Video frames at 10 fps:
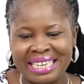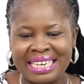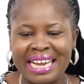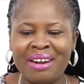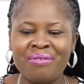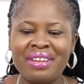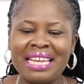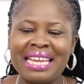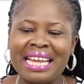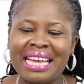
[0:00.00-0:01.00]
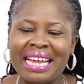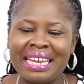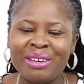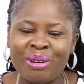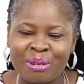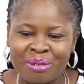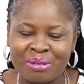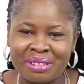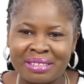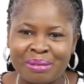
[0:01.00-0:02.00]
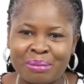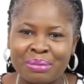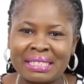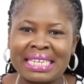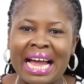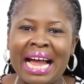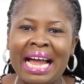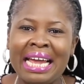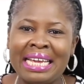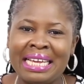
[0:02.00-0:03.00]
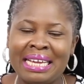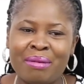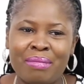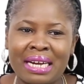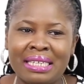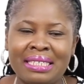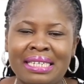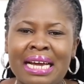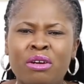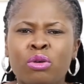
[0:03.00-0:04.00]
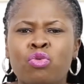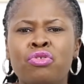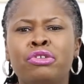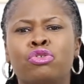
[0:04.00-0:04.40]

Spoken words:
They have low growth but high market share. They're not growing